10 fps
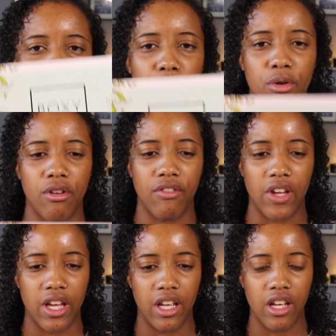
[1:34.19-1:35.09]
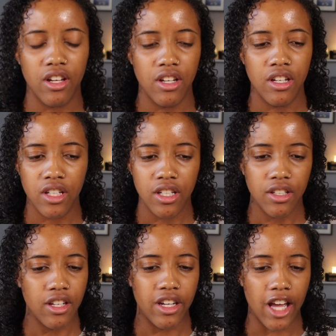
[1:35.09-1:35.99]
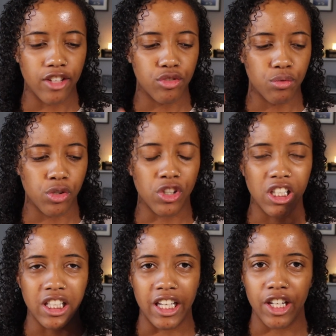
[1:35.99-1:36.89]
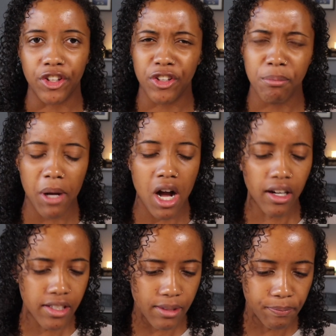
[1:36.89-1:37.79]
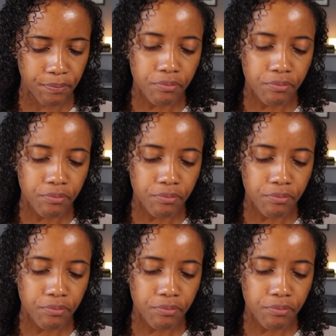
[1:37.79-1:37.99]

more of a natural cleaner box.